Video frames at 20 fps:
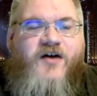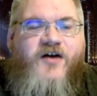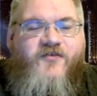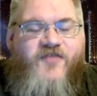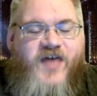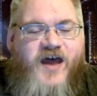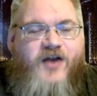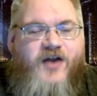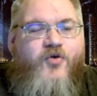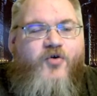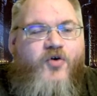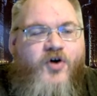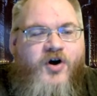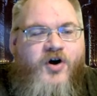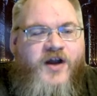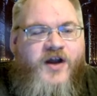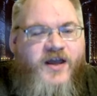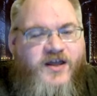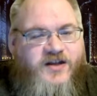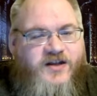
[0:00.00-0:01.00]
of that
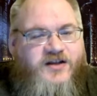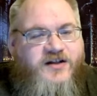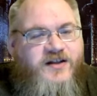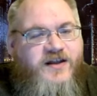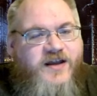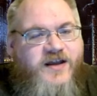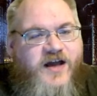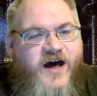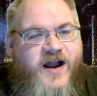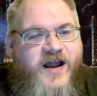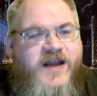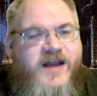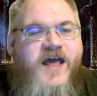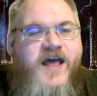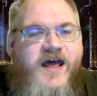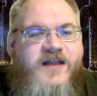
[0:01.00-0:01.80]
horn, I could click on it,